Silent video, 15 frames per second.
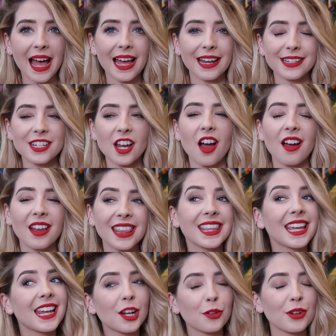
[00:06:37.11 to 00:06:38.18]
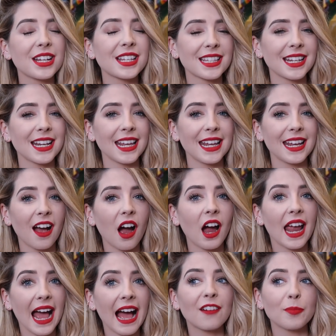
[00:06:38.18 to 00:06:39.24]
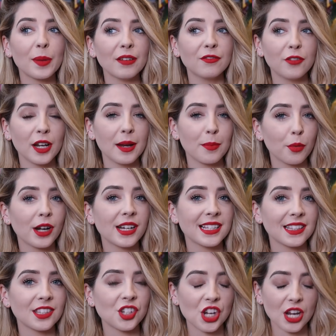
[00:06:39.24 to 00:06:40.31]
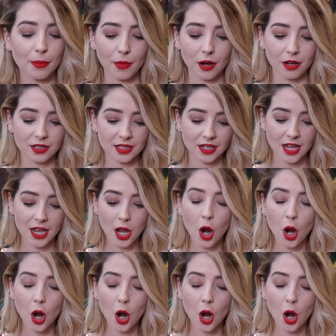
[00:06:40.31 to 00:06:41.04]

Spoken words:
And I think recently I have been fully embracing the sheet mask,